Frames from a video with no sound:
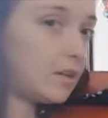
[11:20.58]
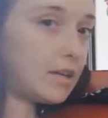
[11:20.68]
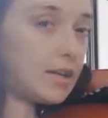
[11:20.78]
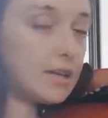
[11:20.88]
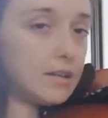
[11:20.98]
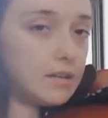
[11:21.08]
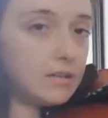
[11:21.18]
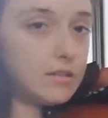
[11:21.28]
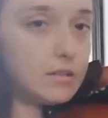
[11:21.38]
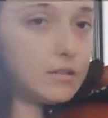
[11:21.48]
your hand,
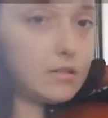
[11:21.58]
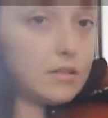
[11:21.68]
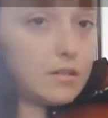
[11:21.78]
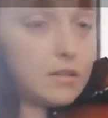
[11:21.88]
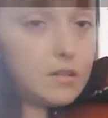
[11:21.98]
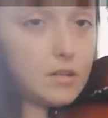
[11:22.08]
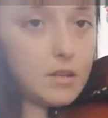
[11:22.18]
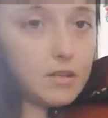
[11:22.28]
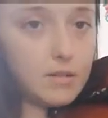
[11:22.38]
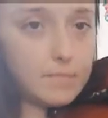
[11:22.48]

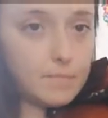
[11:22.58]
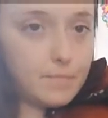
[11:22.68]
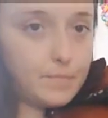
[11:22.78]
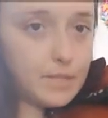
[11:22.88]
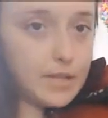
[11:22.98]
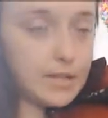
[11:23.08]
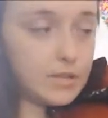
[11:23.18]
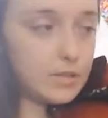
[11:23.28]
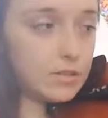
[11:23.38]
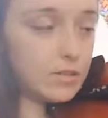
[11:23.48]

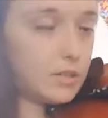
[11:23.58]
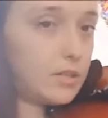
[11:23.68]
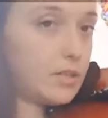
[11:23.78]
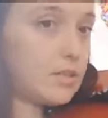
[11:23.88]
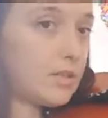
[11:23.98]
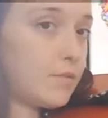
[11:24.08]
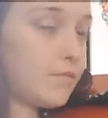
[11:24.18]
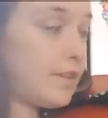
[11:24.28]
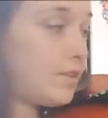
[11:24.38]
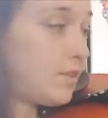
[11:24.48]
and instead of
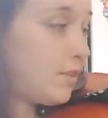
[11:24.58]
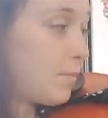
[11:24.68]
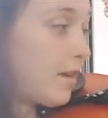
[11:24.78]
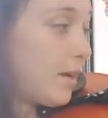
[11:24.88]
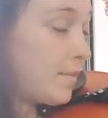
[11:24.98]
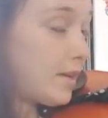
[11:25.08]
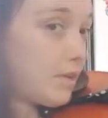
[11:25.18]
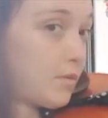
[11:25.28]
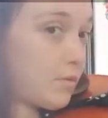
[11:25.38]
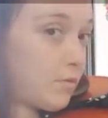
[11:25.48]
facing your palm at
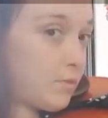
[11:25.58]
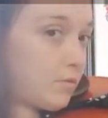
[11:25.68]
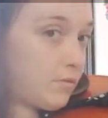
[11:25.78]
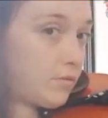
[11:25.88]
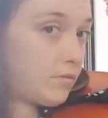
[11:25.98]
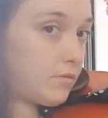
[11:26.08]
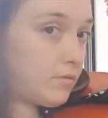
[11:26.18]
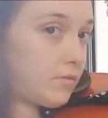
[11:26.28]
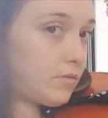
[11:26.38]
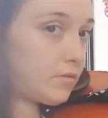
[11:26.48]
you,
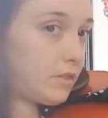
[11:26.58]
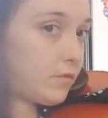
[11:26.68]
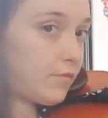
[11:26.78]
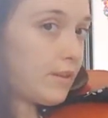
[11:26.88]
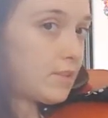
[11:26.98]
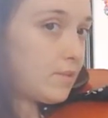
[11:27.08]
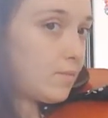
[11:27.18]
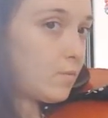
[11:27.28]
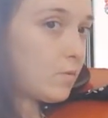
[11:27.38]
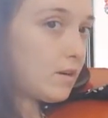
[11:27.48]
you face it
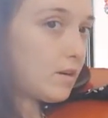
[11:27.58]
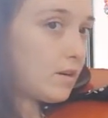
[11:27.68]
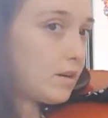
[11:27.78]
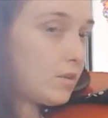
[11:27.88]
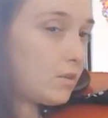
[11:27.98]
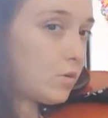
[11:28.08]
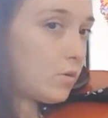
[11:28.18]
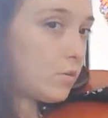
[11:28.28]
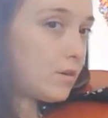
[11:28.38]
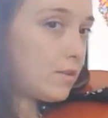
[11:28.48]
more
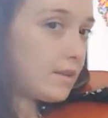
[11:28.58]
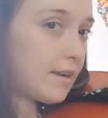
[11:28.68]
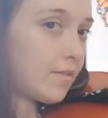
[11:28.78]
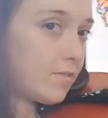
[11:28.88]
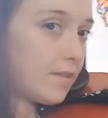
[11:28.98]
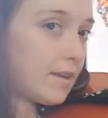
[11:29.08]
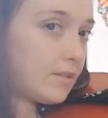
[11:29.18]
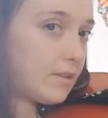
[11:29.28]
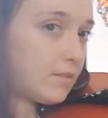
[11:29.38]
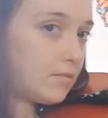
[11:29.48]
toward the neck of the
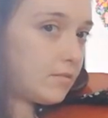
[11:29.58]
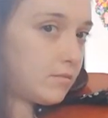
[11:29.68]
violin,